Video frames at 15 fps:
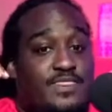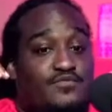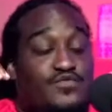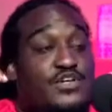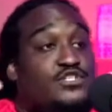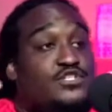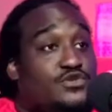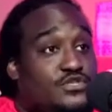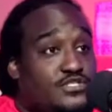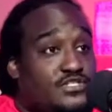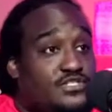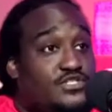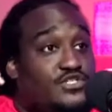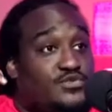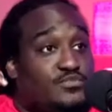
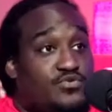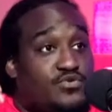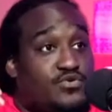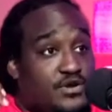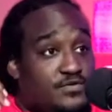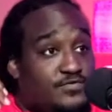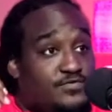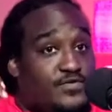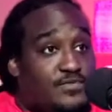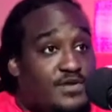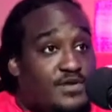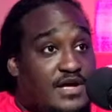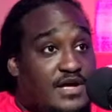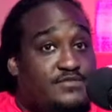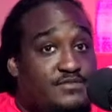resources and support from
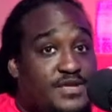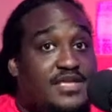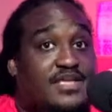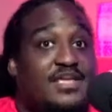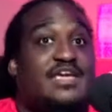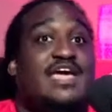the government